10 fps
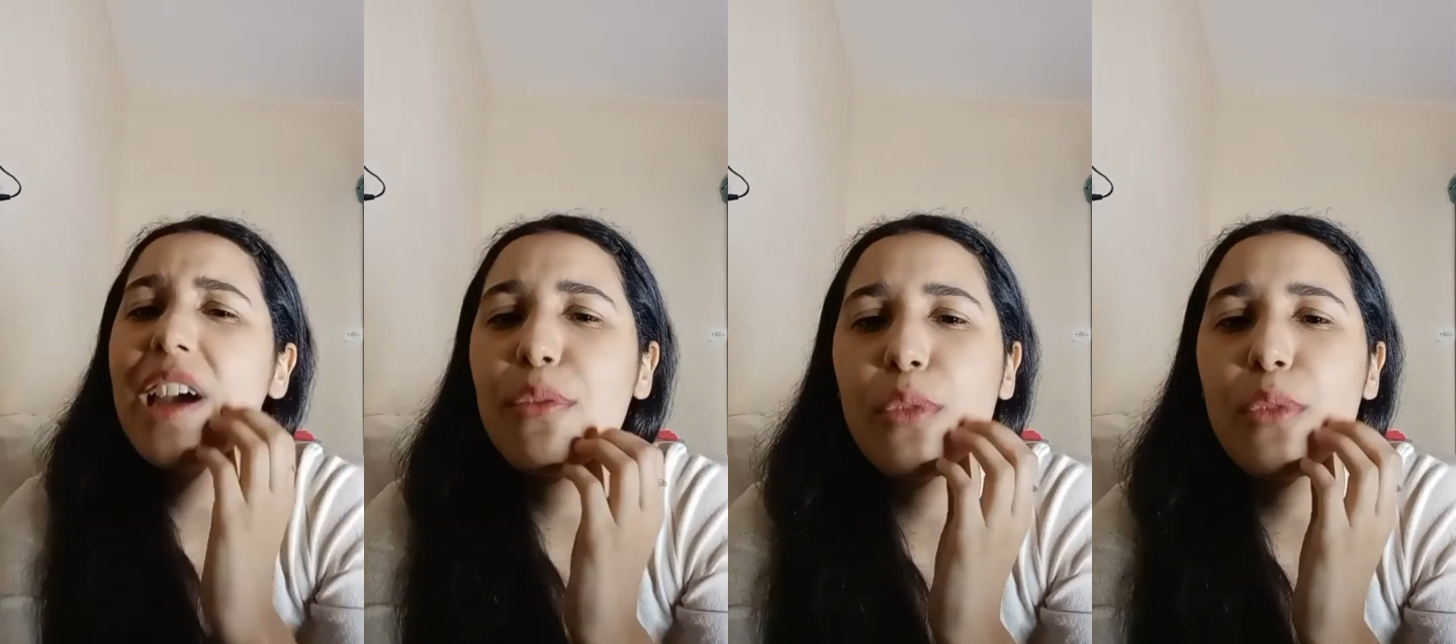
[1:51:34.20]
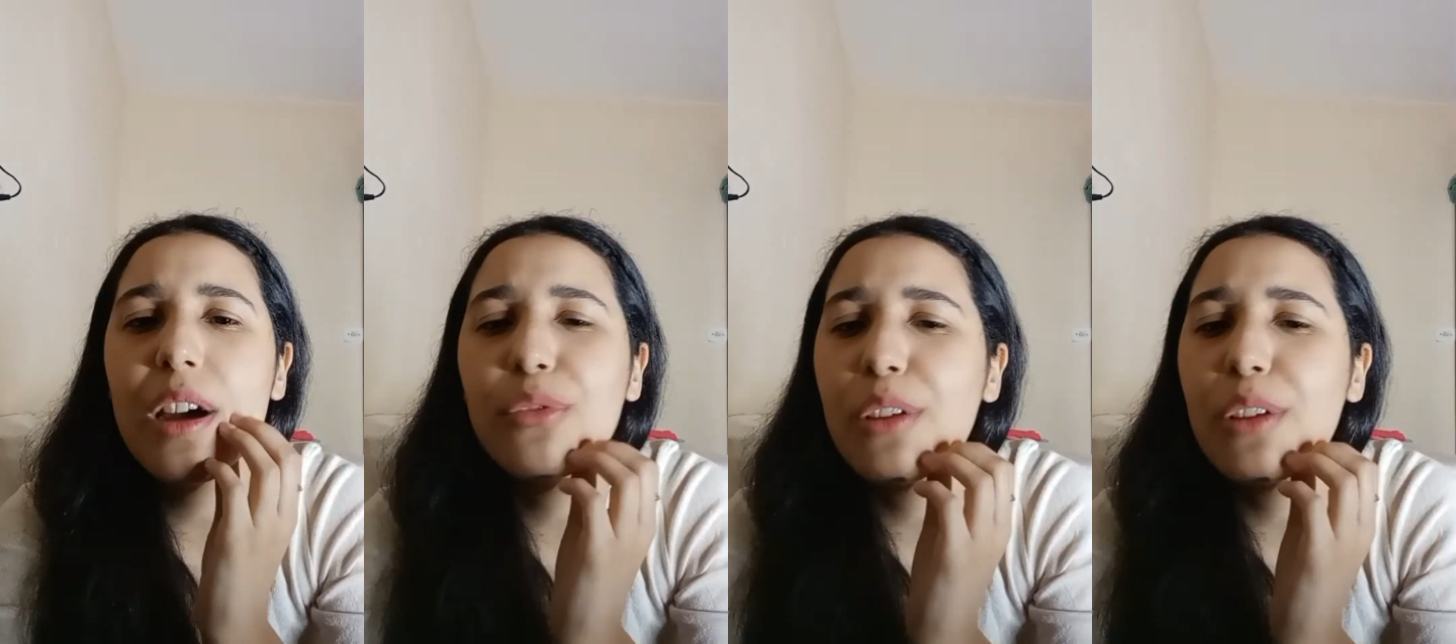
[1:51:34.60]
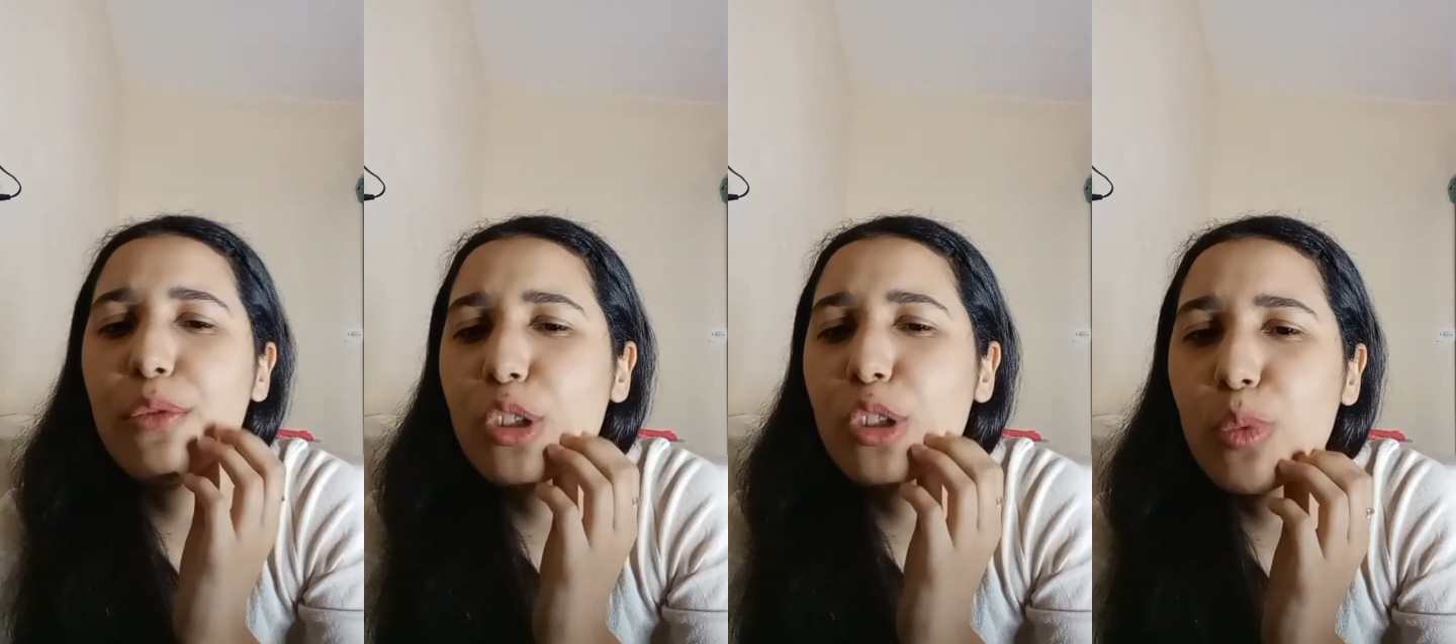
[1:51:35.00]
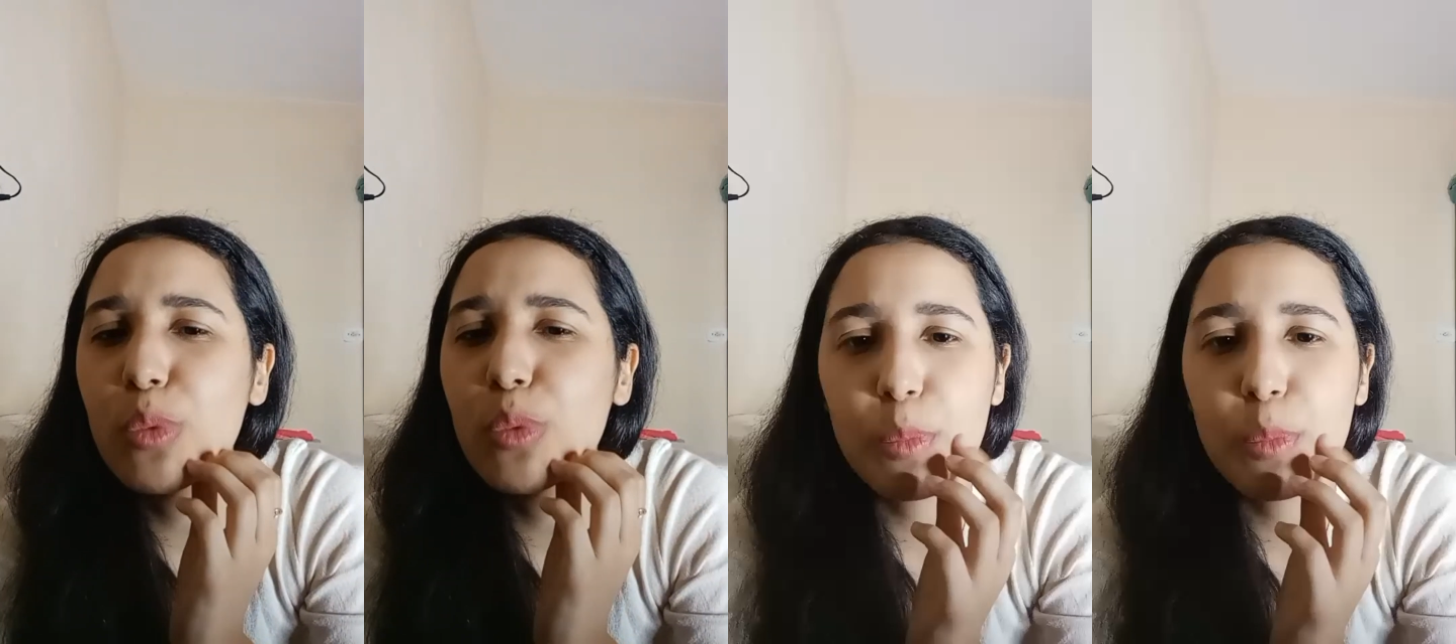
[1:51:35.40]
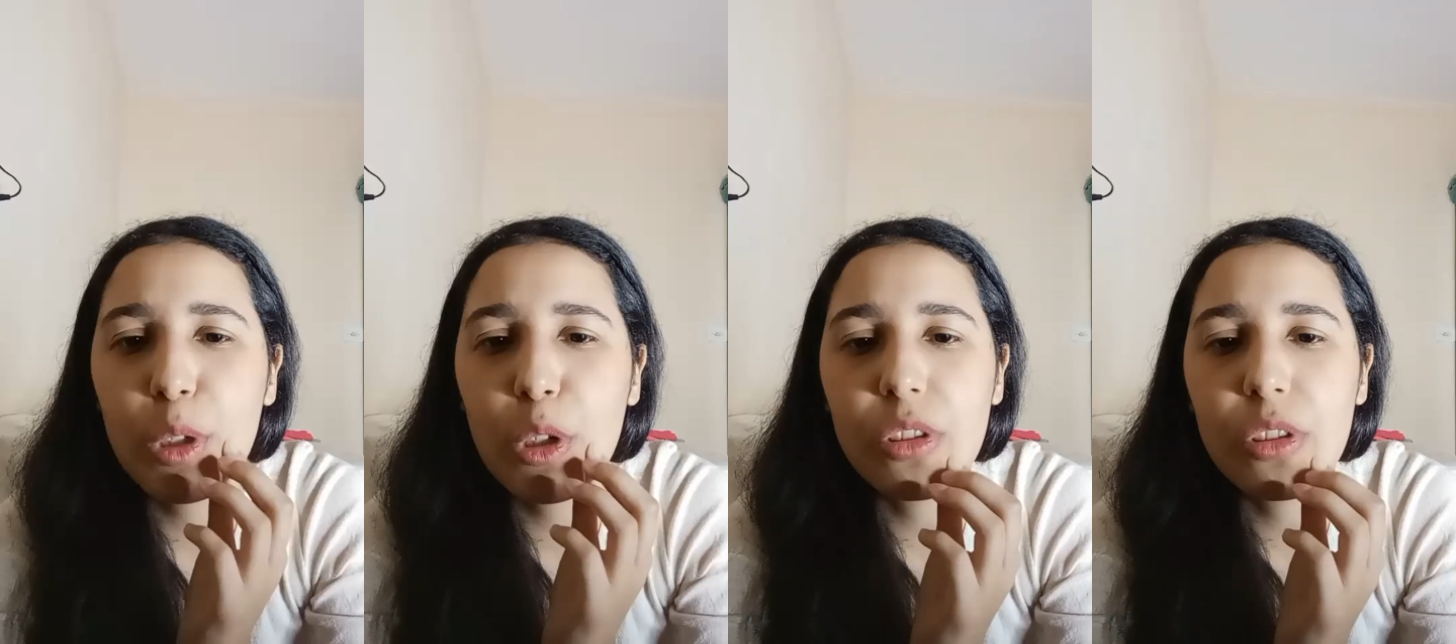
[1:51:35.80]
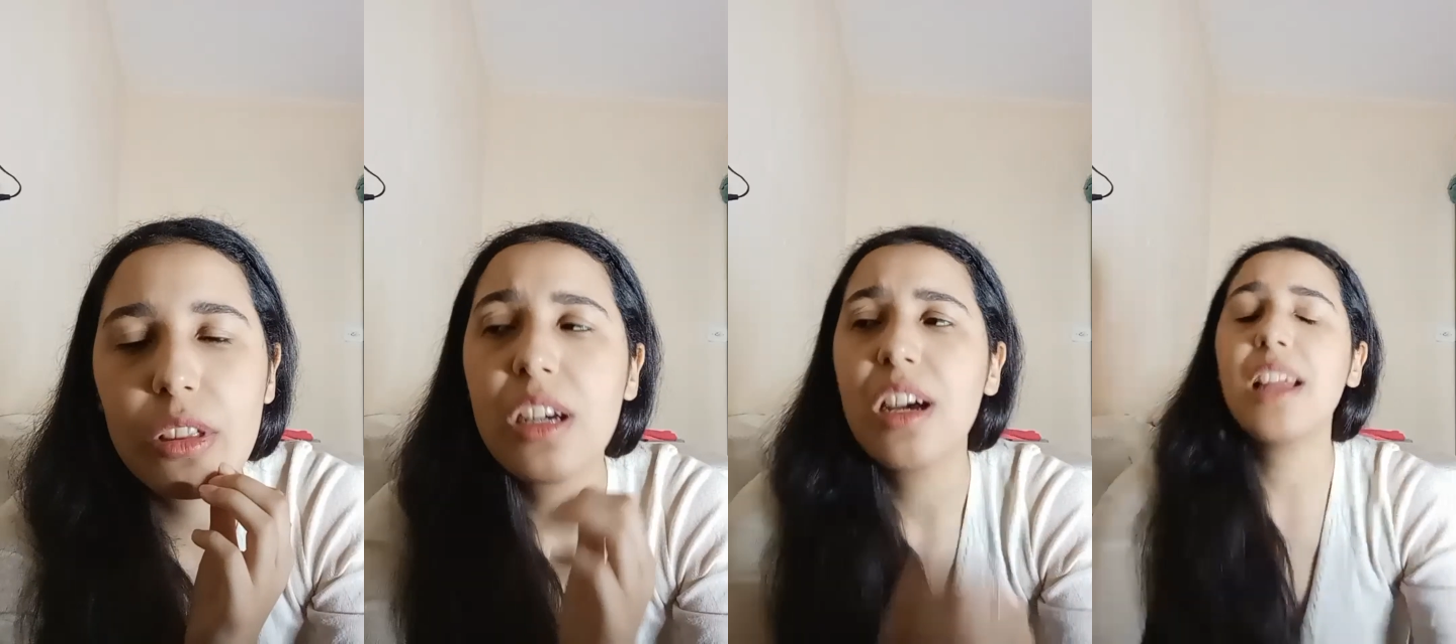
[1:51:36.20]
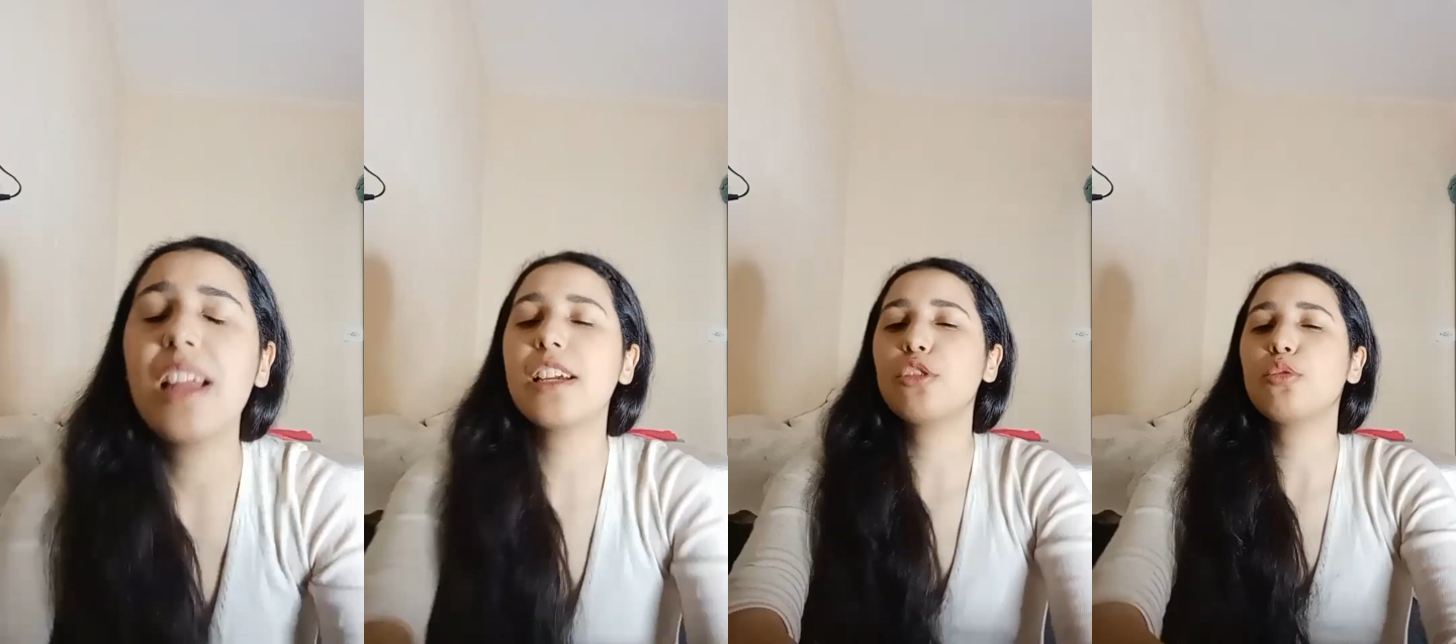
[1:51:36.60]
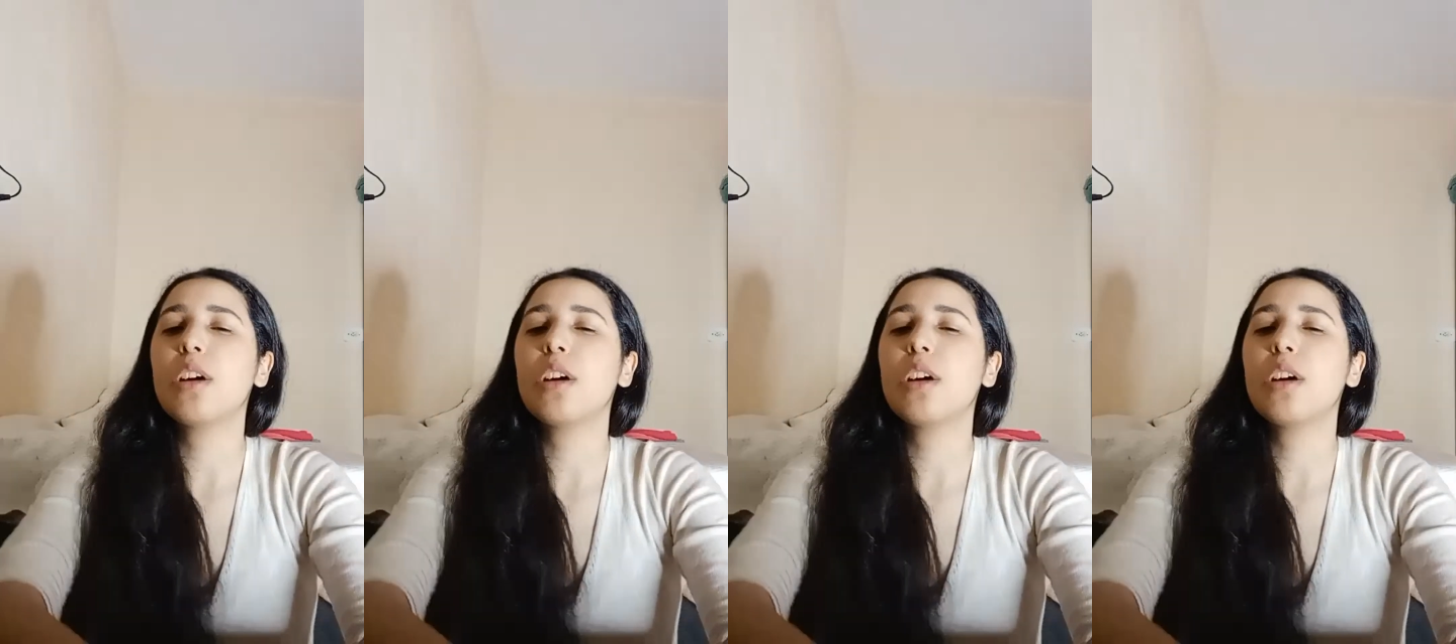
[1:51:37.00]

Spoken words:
a favorite one. I like to watch